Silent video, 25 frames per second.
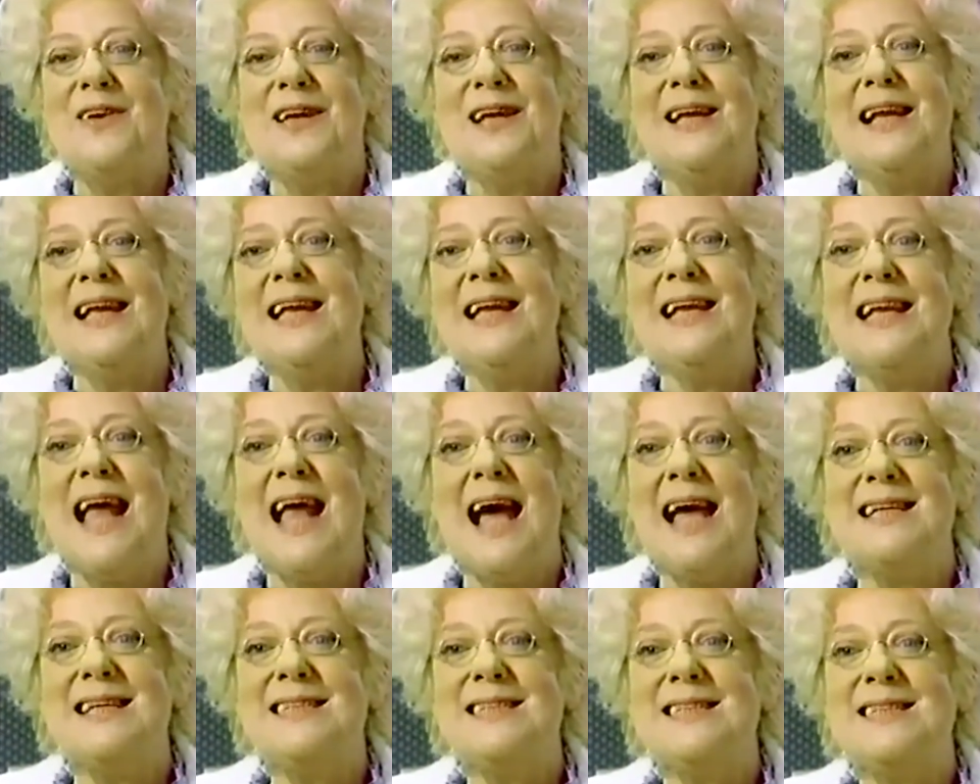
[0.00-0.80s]
feeling
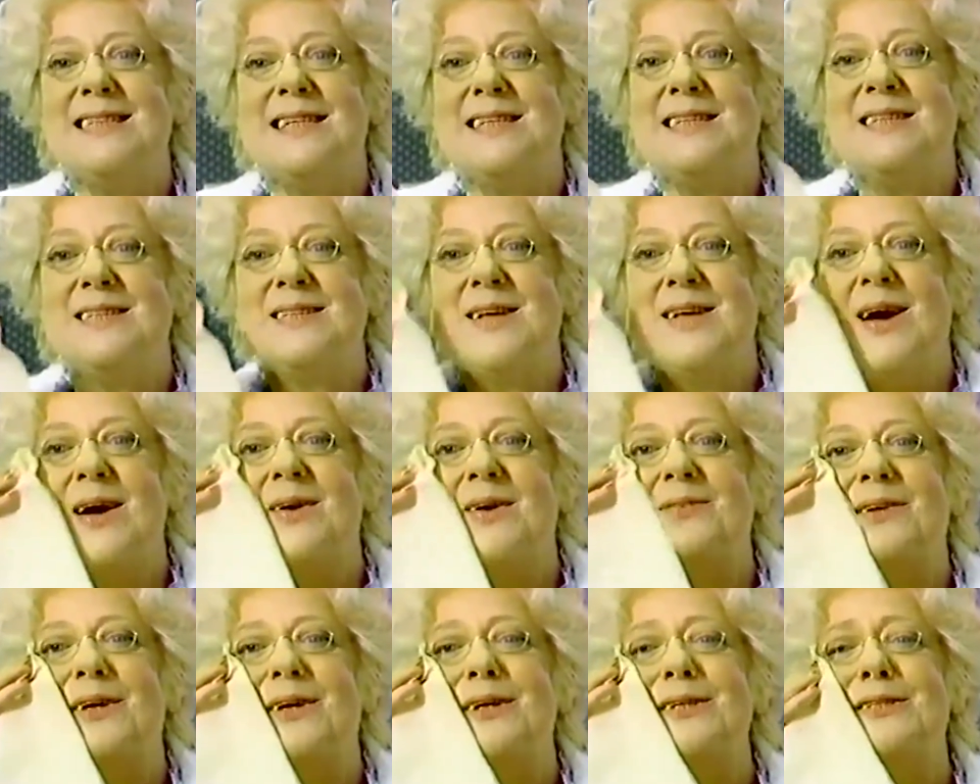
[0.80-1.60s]
nice and soft,
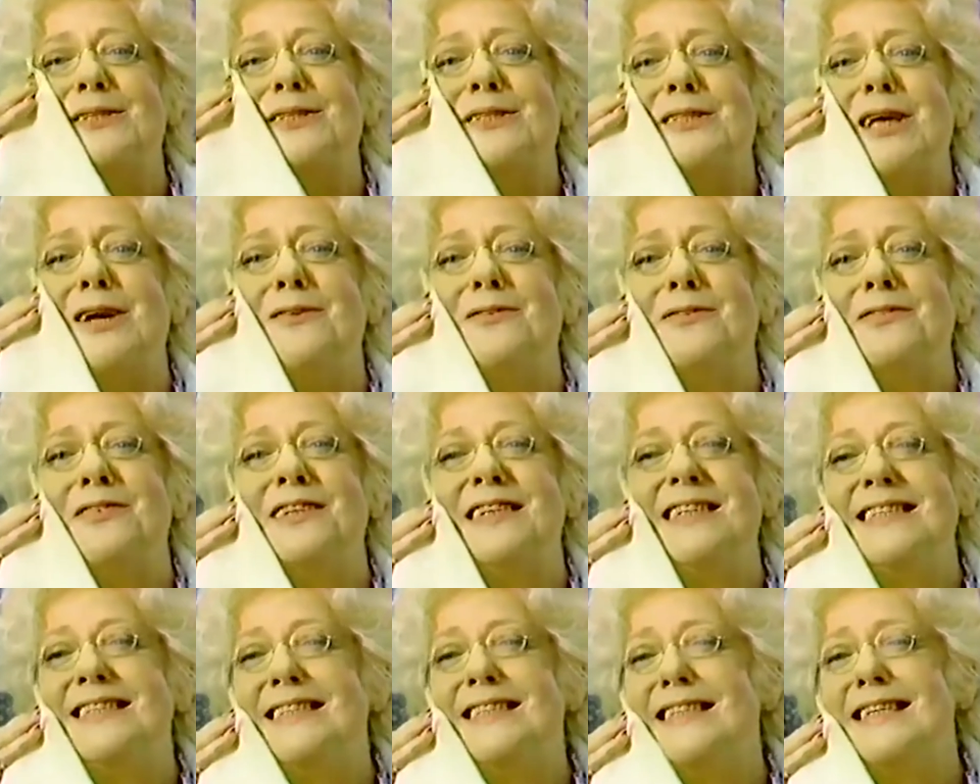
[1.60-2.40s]
her
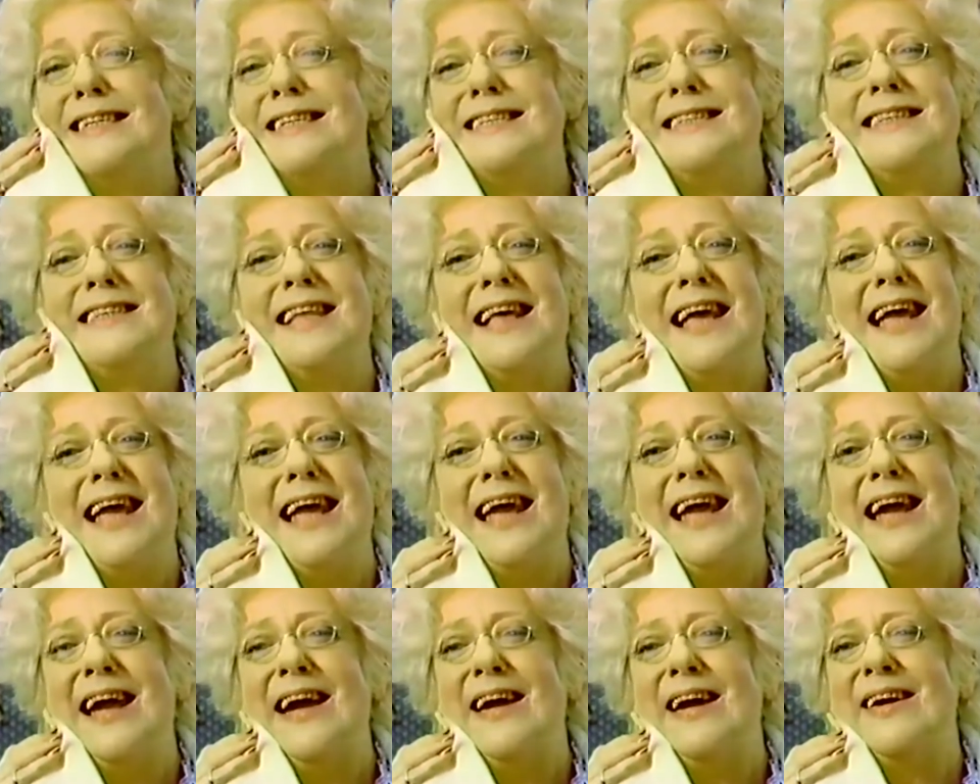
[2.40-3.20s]
softness is
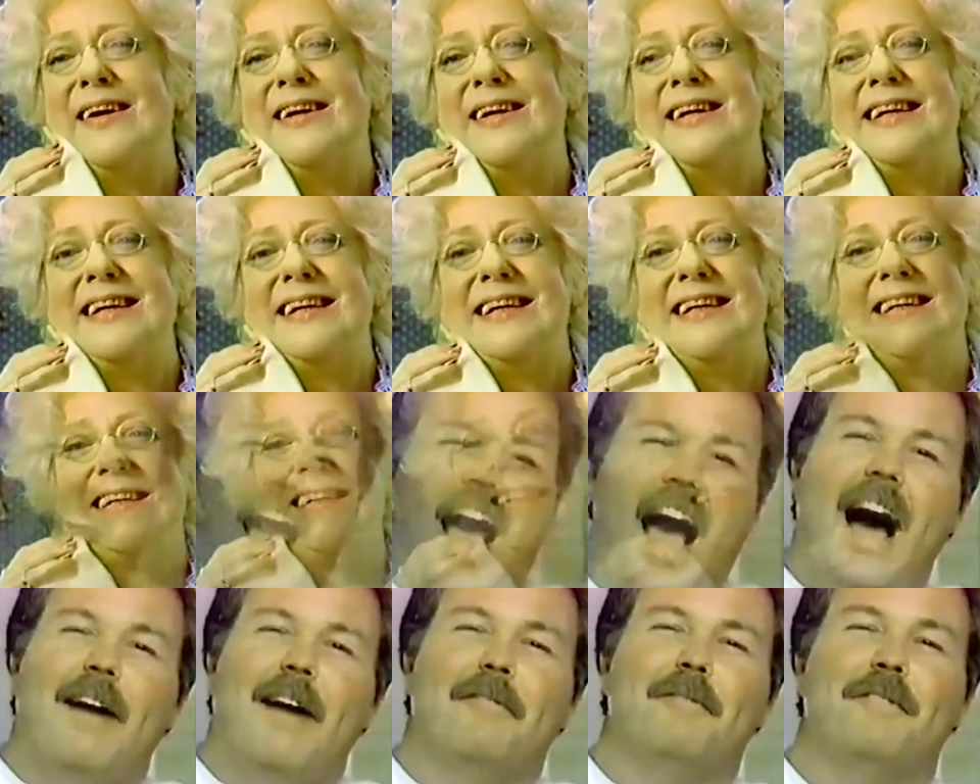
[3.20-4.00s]
there.
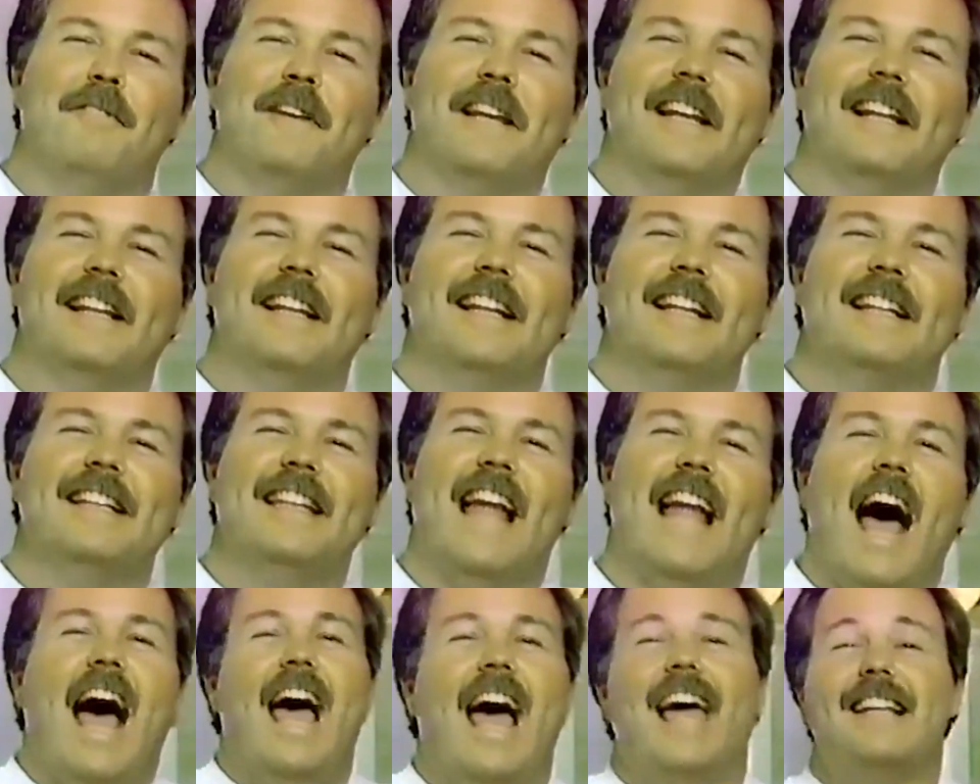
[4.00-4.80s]
I'm feeling
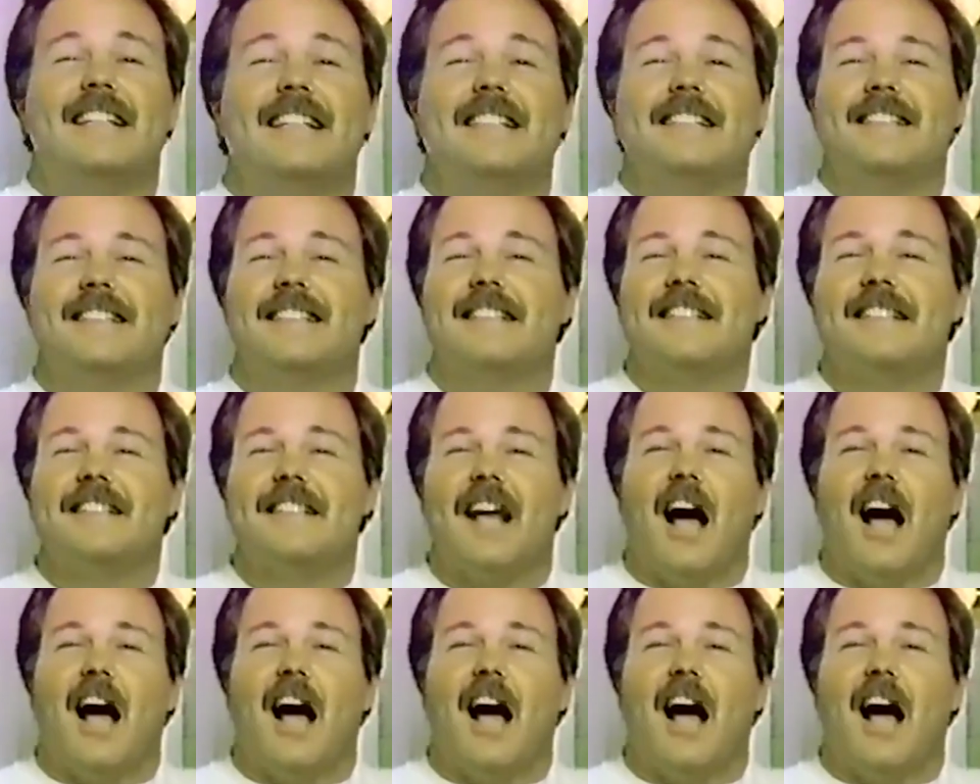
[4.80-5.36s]
nice and